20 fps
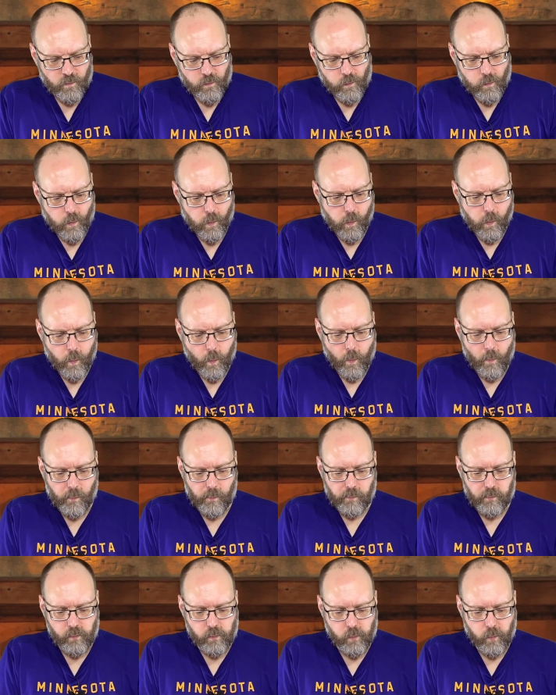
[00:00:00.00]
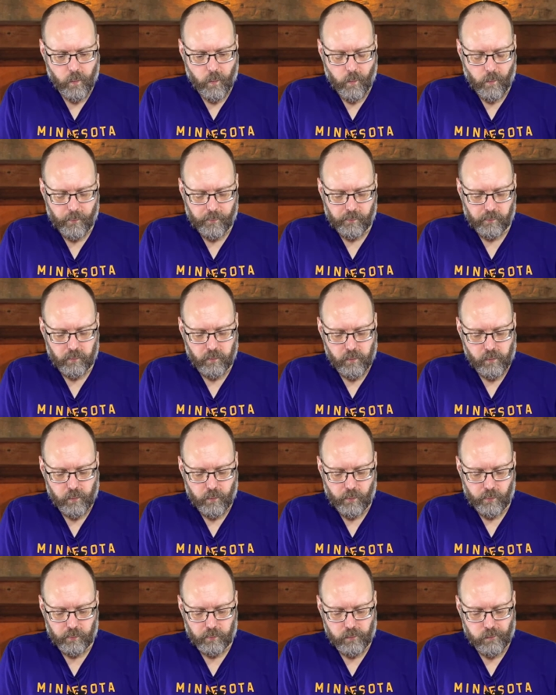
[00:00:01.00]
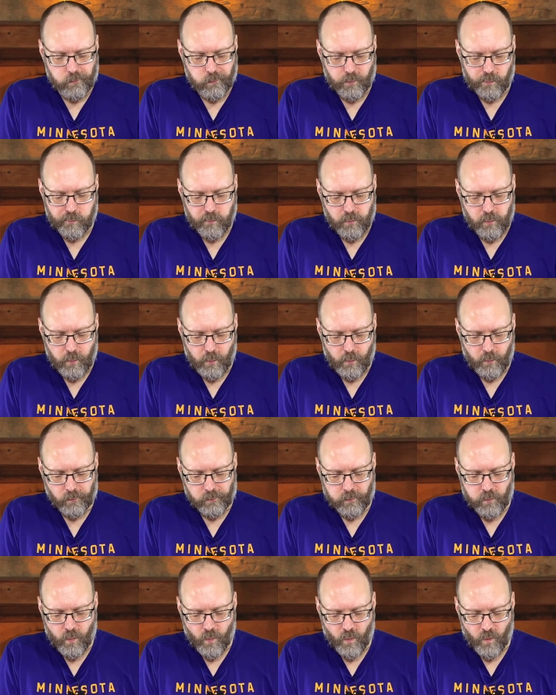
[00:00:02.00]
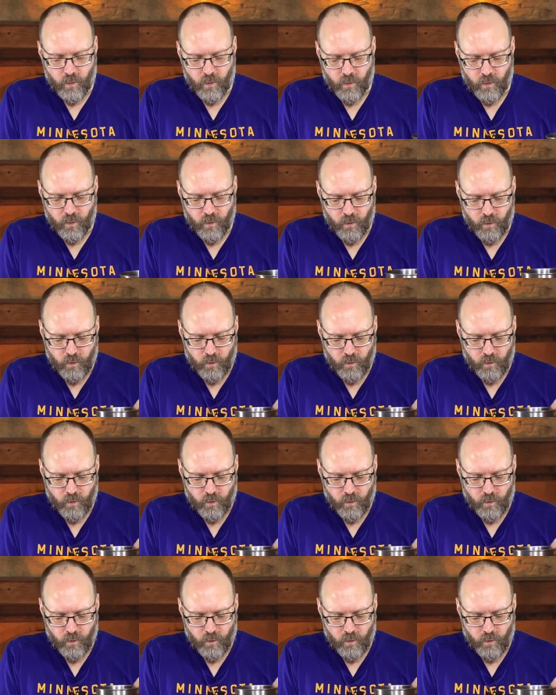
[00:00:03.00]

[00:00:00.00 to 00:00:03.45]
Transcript: (no one is talking)